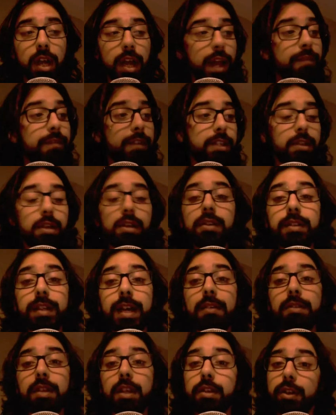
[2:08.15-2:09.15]
If it turns
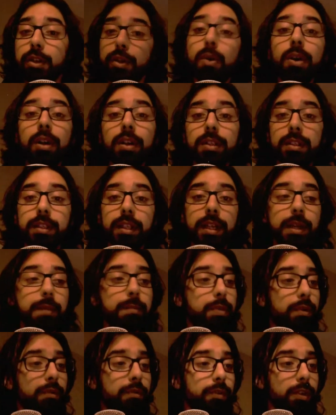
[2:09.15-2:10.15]
out that New York City
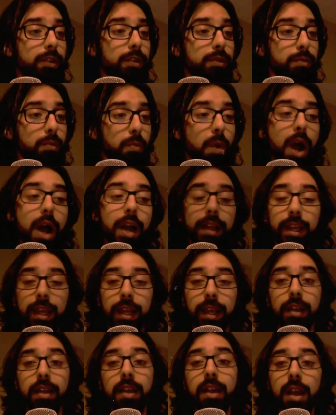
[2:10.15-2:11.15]
prefers
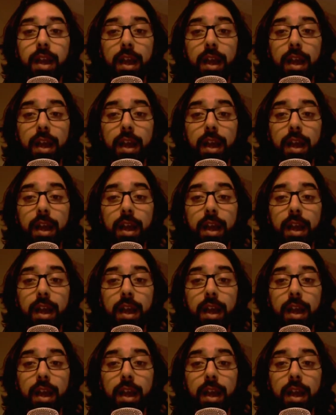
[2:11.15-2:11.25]
walking,